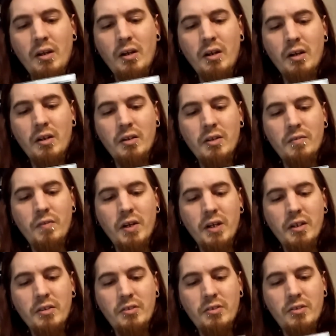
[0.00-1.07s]
I got an
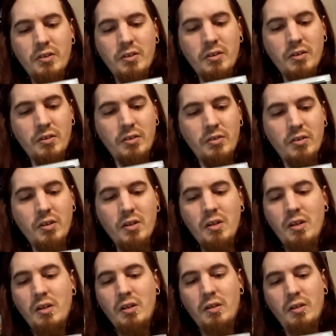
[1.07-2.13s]
advanced
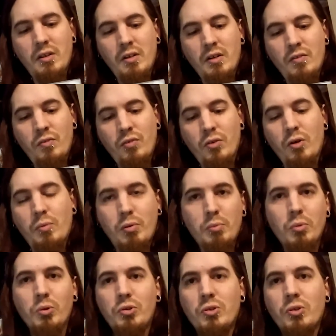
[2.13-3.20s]
CD for
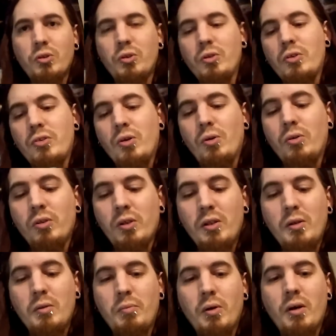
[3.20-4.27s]
promotional use
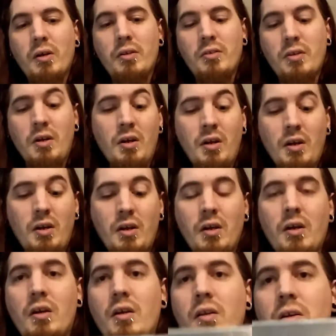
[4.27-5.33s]
only, but
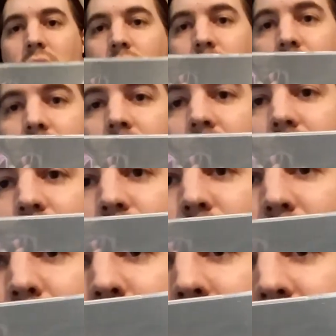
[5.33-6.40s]
when I got it
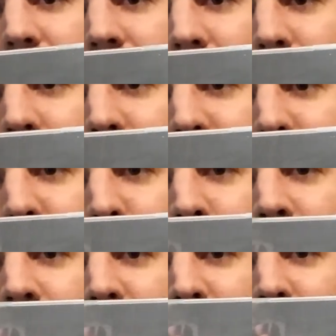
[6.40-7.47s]
from The Zone in
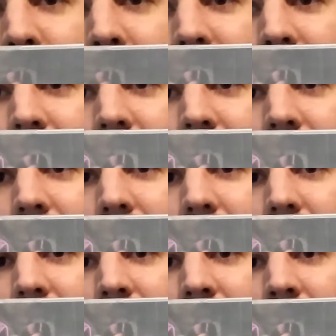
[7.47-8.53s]
Bowmanville back in the
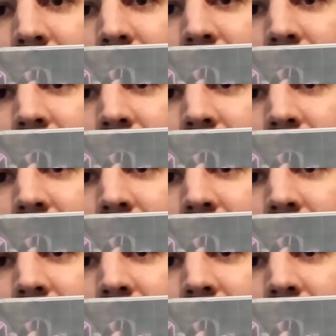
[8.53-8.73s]
day,